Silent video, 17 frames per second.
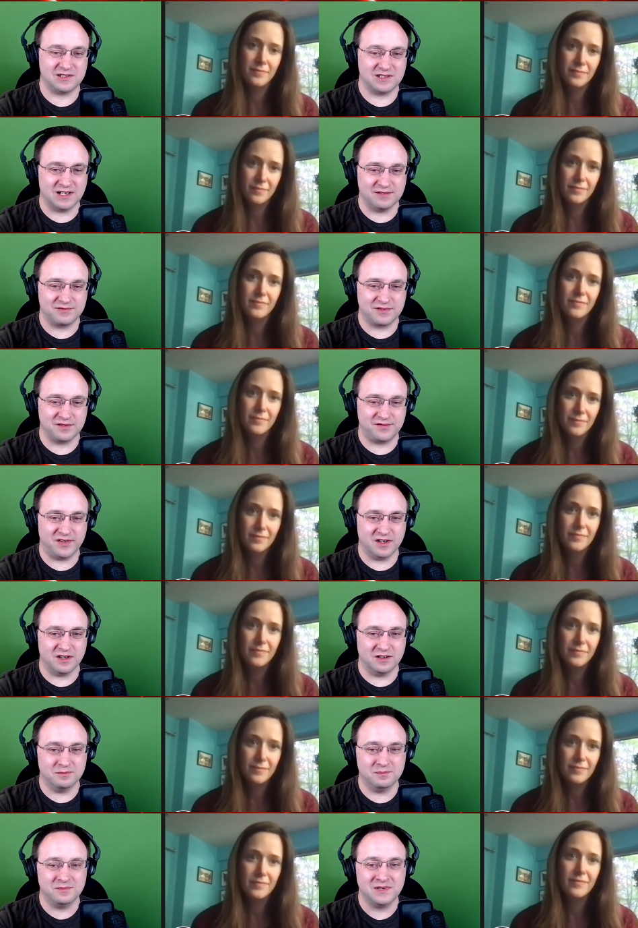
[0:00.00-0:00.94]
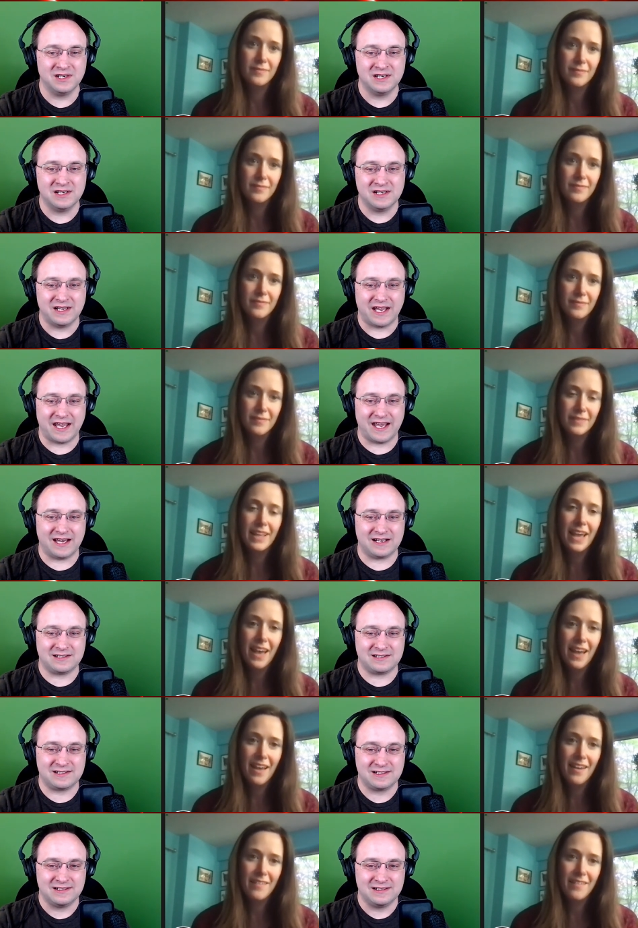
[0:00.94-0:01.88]
Speaker 1: of the film, and yeah
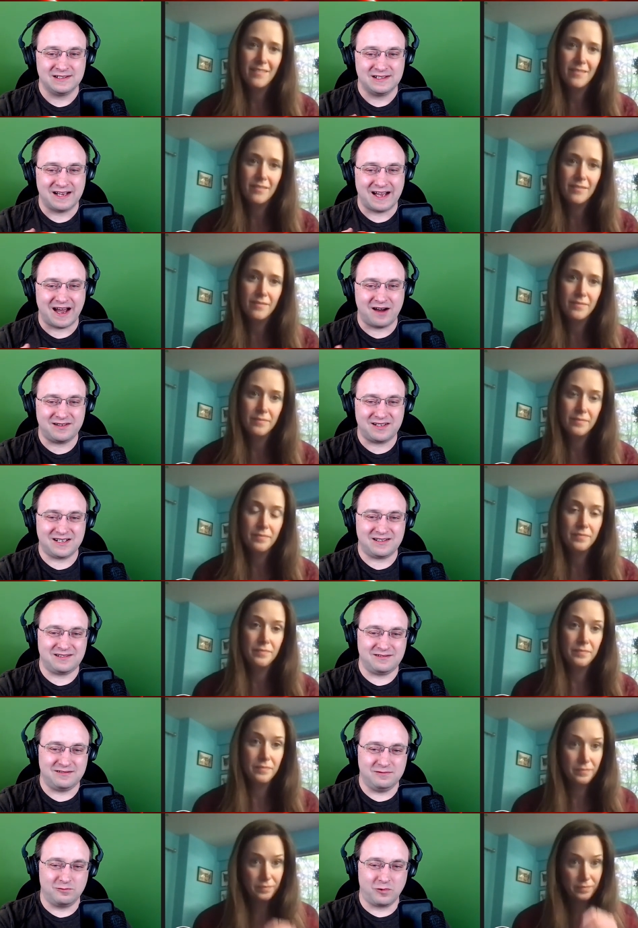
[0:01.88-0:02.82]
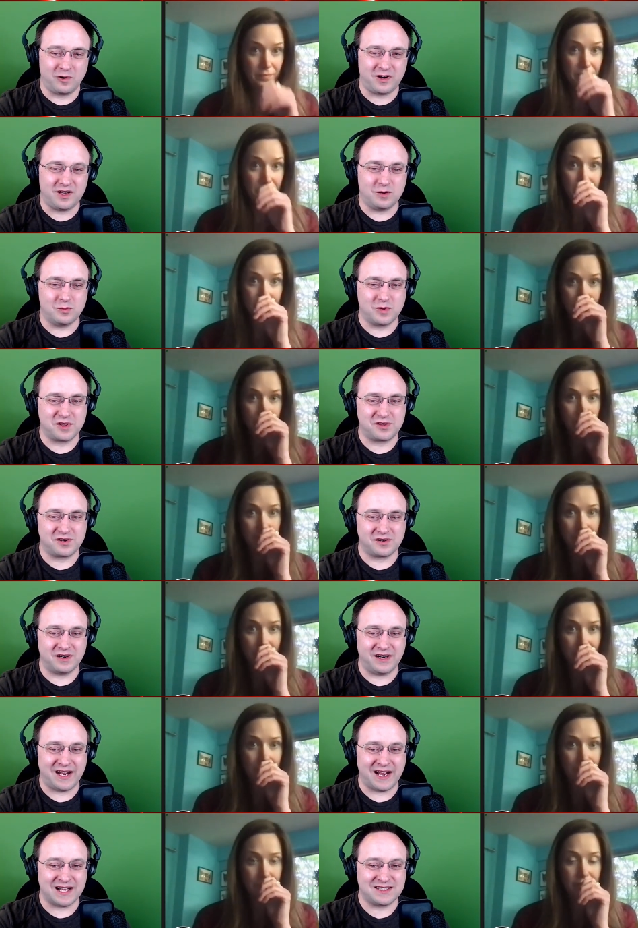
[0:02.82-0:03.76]
how did working with her
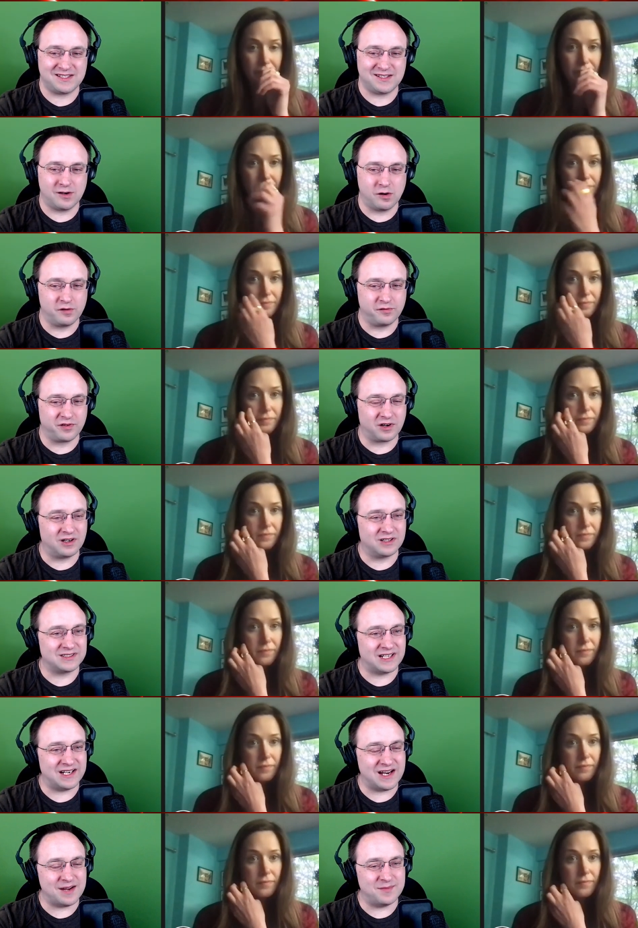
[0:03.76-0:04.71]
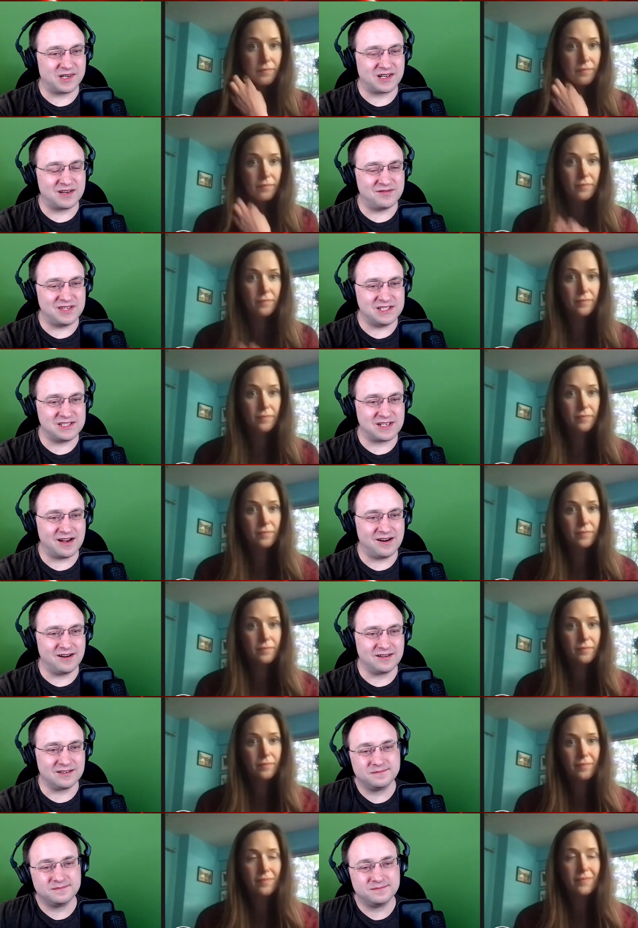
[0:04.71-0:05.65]
enhance the overall dynamic of these
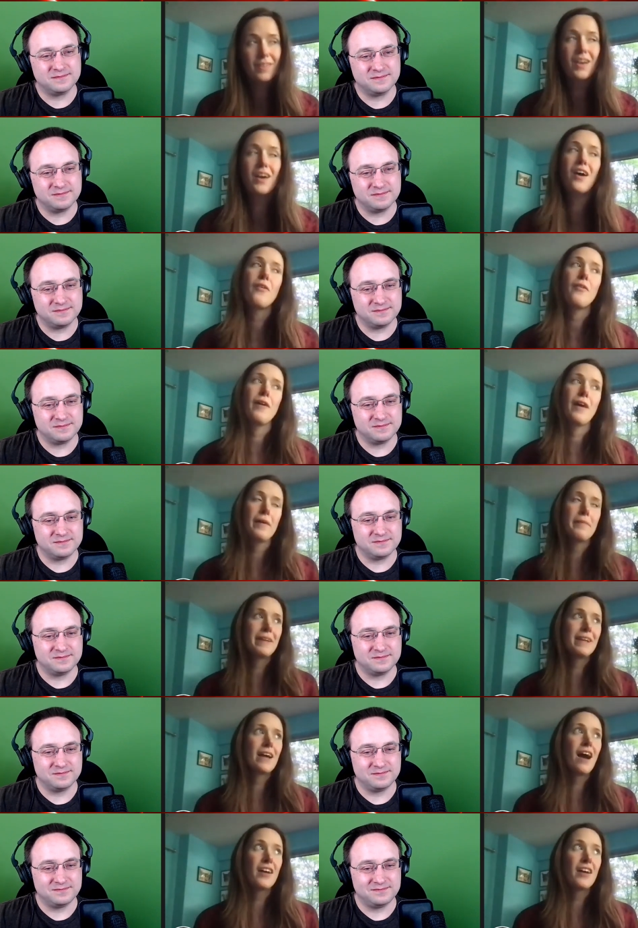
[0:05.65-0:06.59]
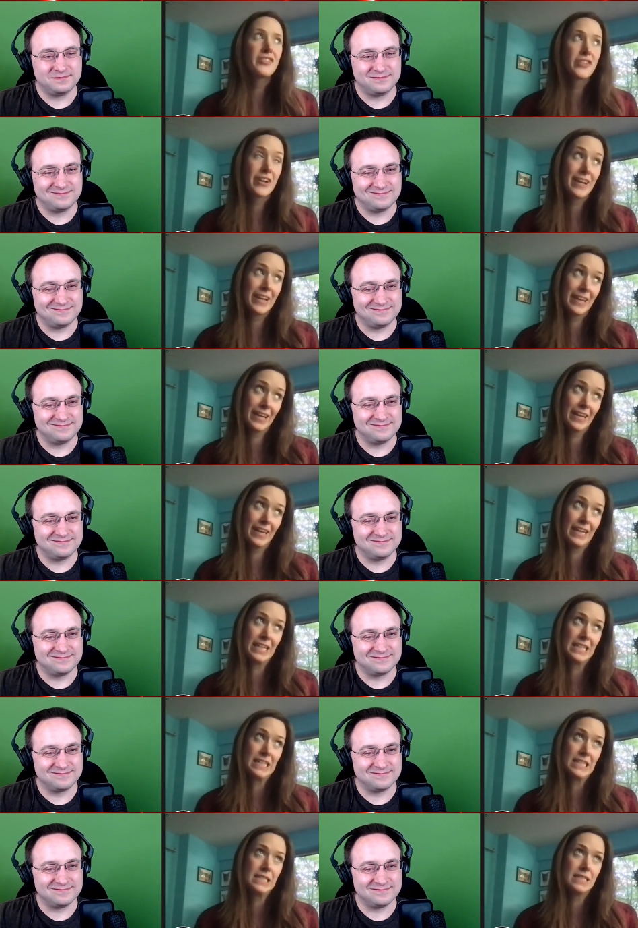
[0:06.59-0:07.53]
characters?
Speaker 2: Oh, I mean, Audrey
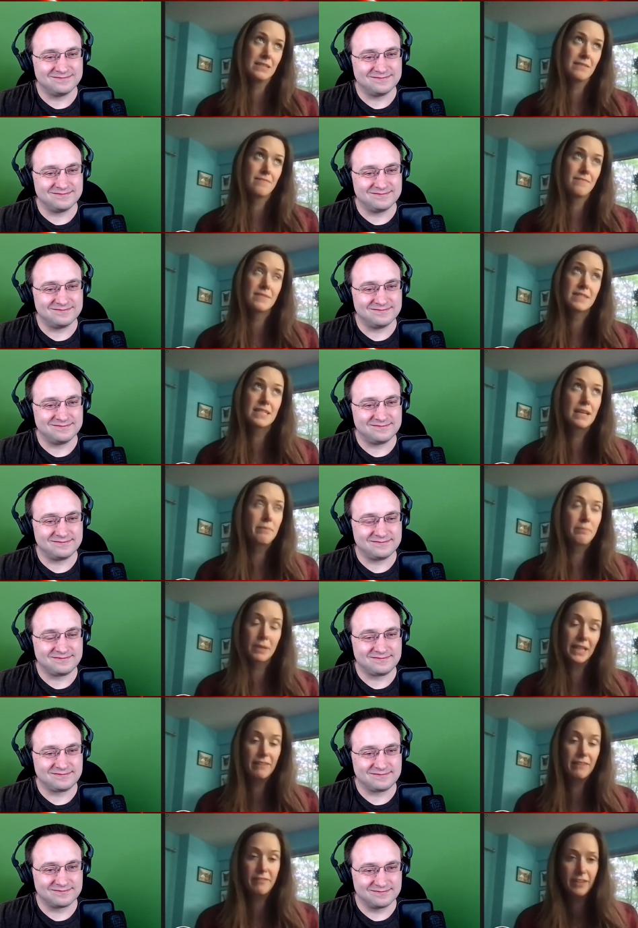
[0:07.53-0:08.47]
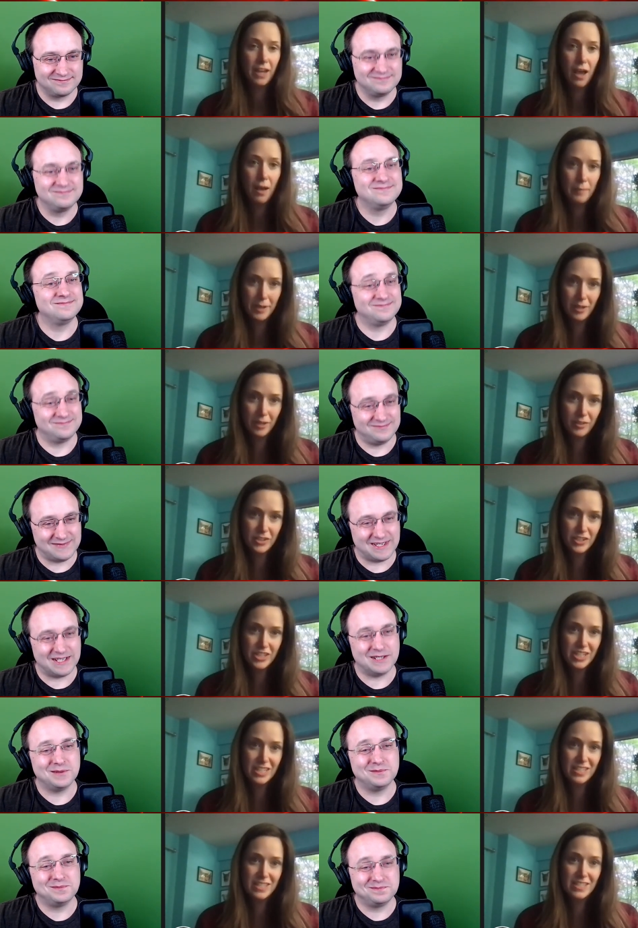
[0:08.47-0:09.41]
is simply phenomenal.
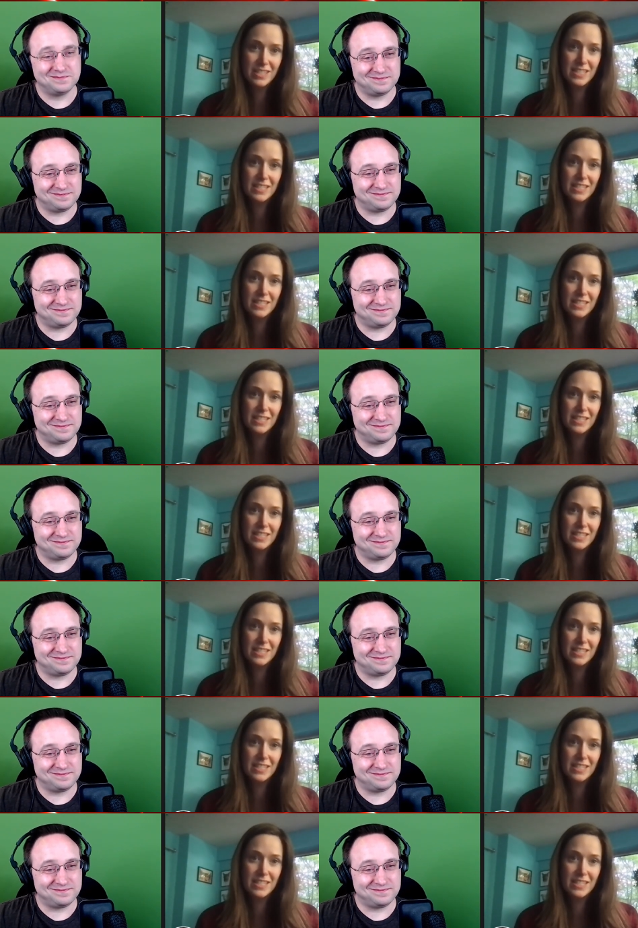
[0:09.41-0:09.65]
She's